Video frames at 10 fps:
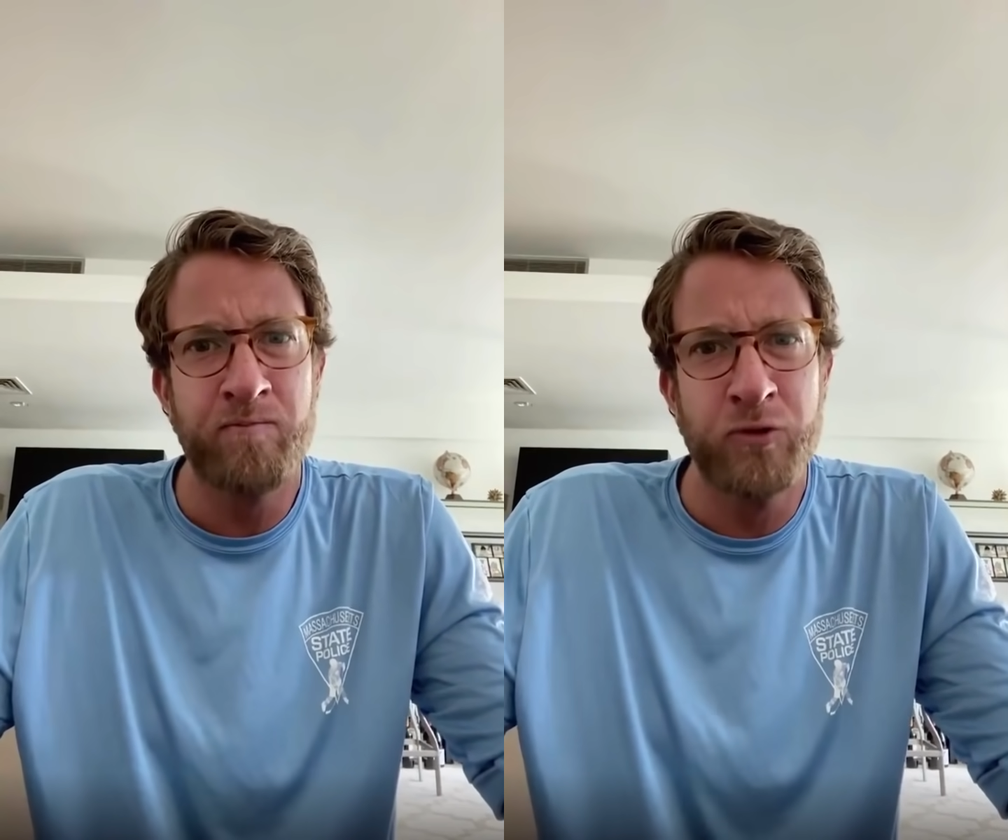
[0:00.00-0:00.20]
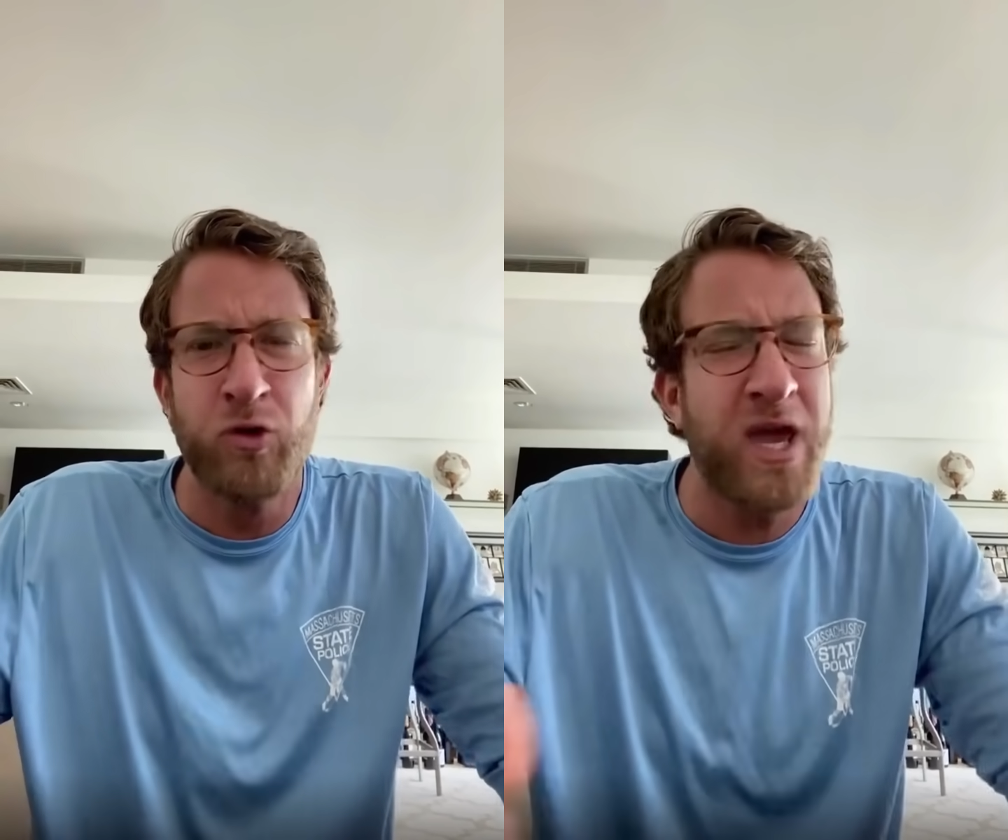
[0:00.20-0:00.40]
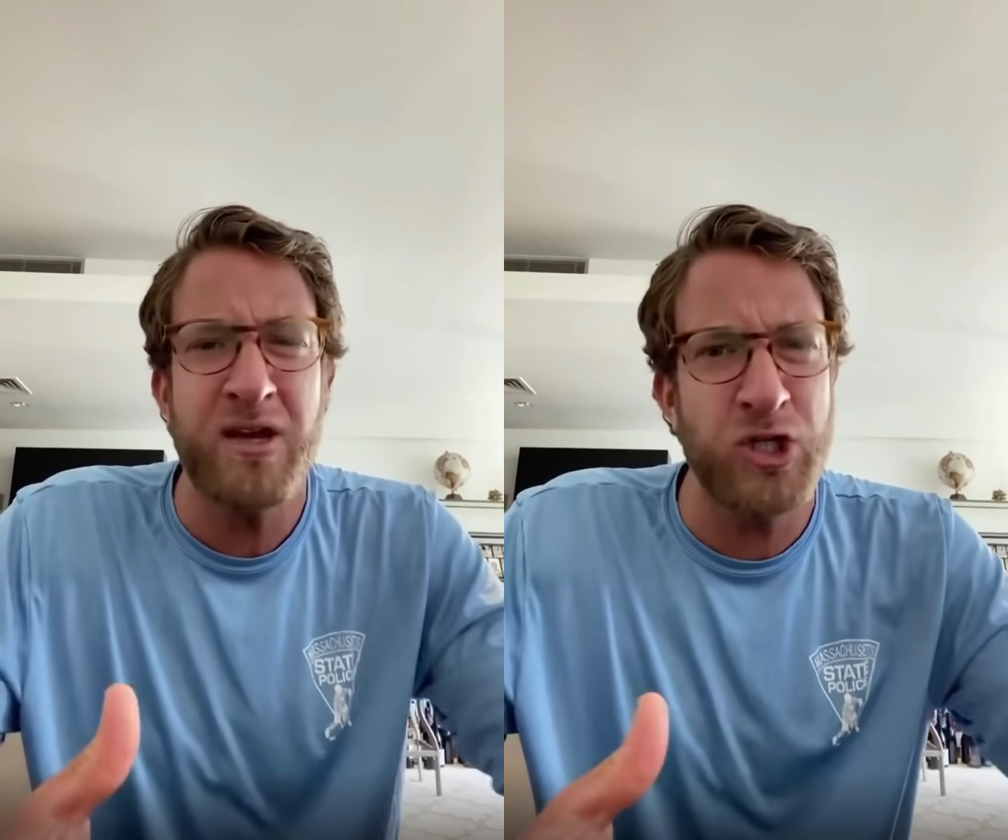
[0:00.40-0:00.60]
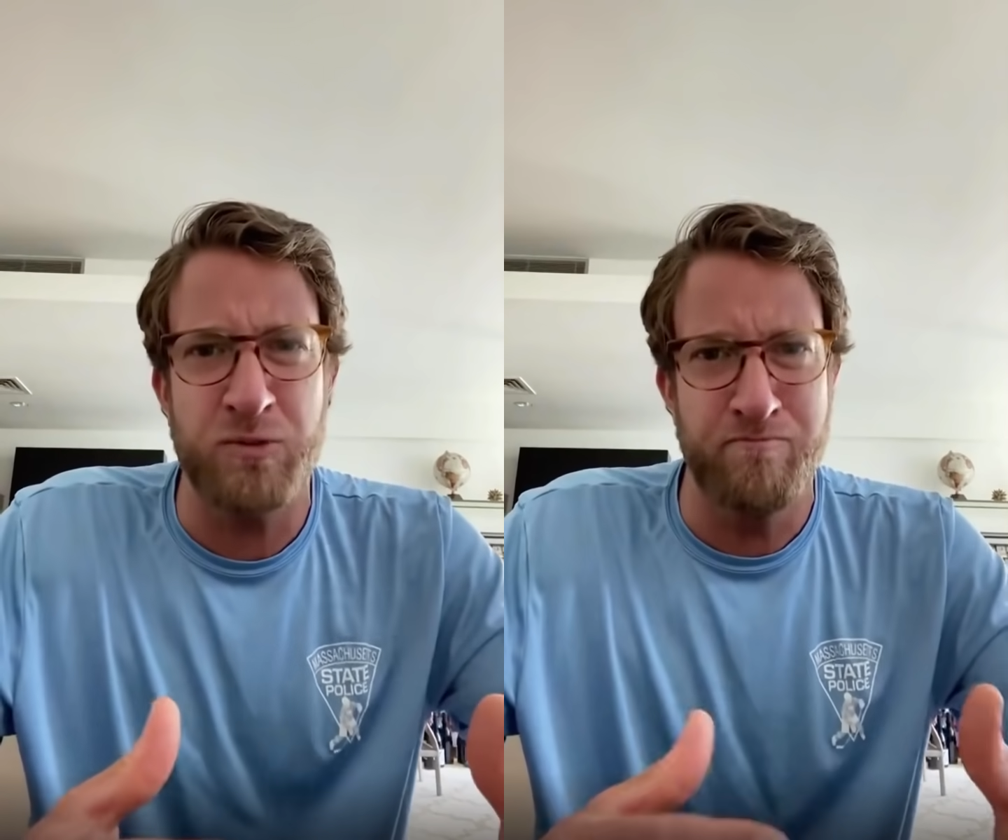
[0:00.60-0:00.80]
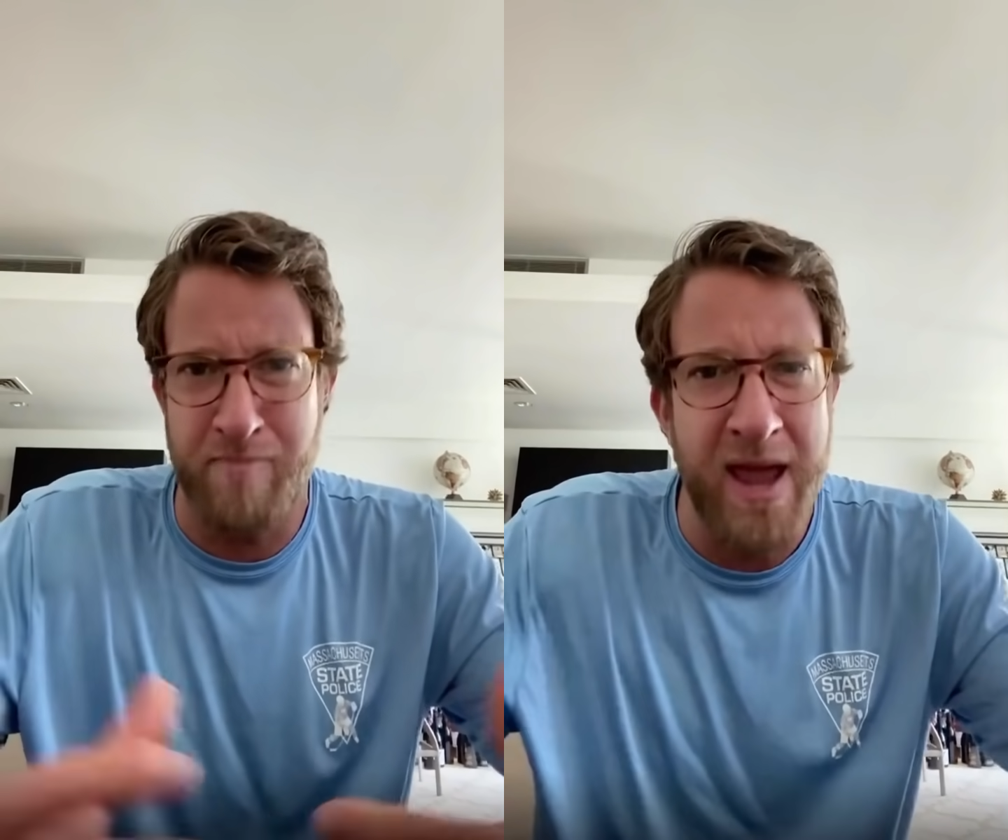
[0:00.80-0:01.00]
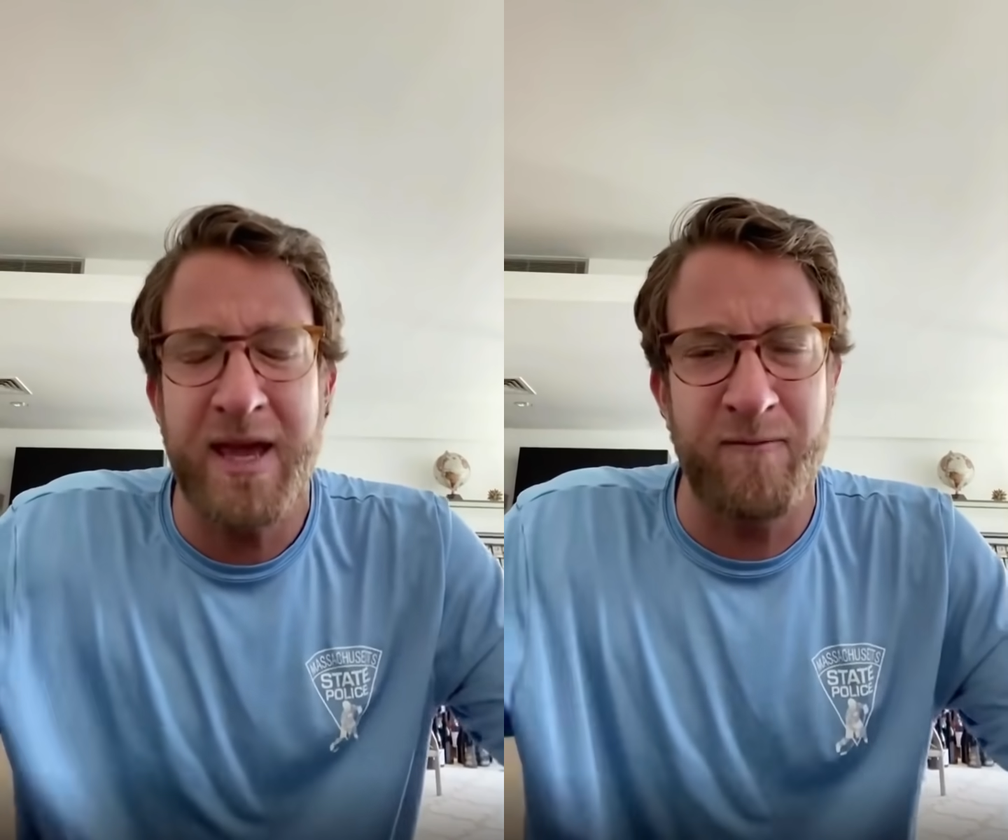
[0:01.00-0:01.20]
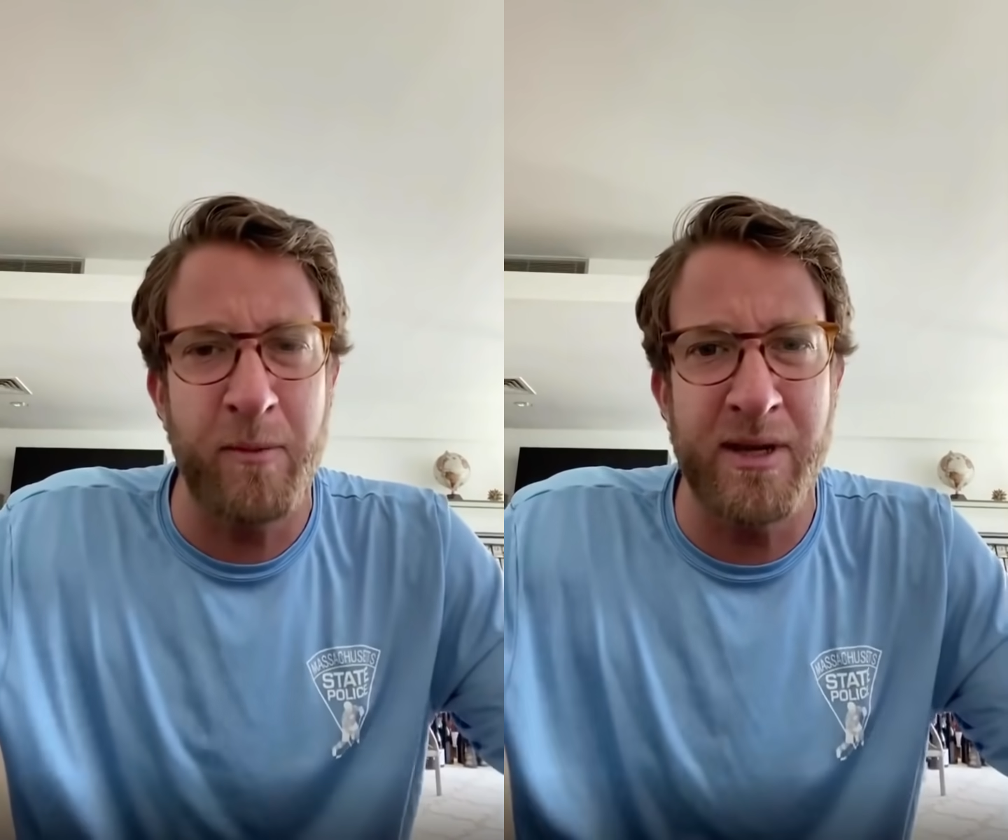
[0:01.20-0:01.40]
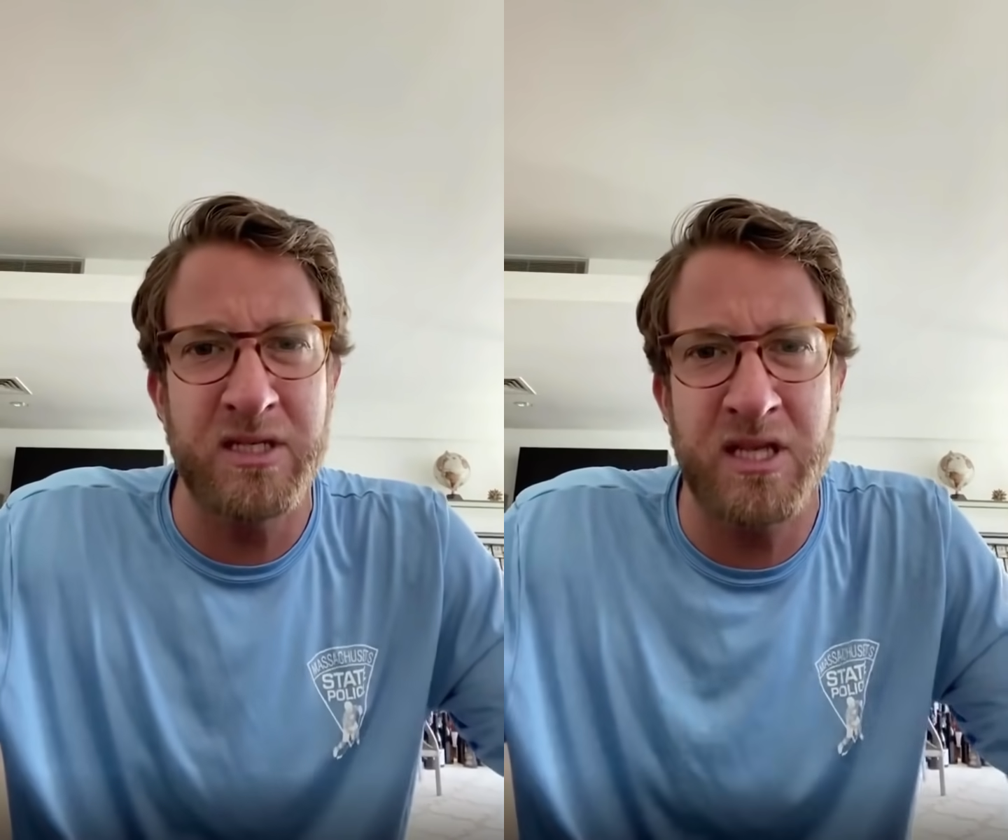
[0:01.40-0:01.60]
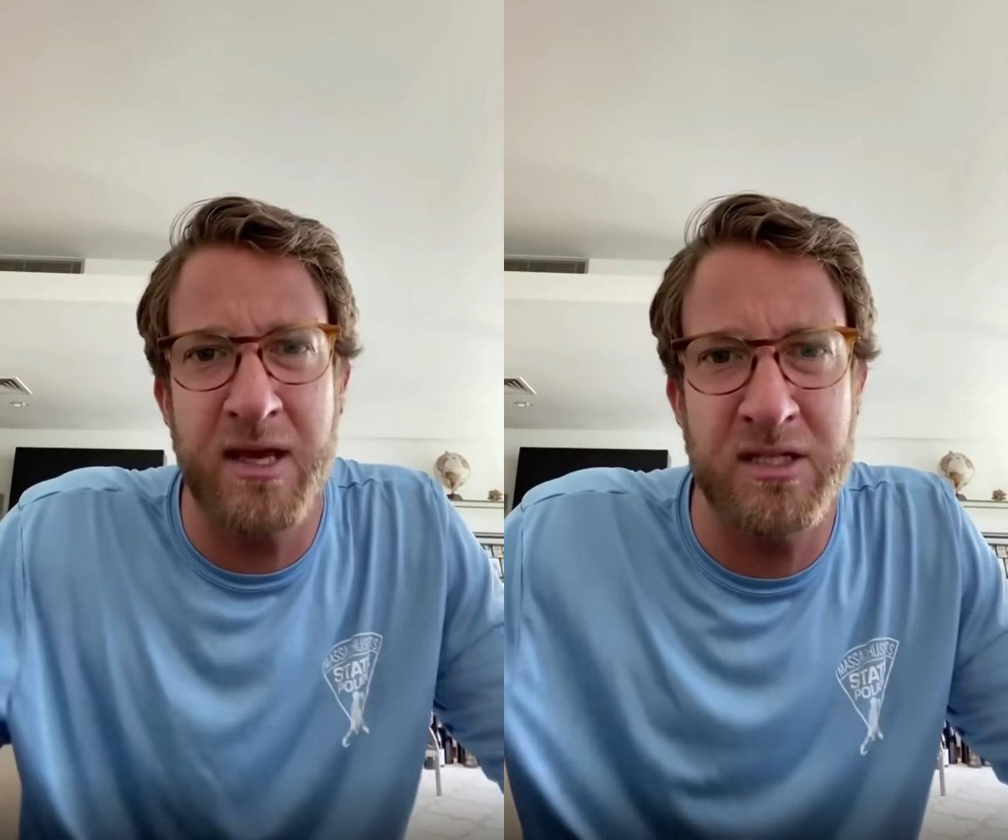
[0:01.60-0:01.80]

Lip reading: You can't just make everybody stay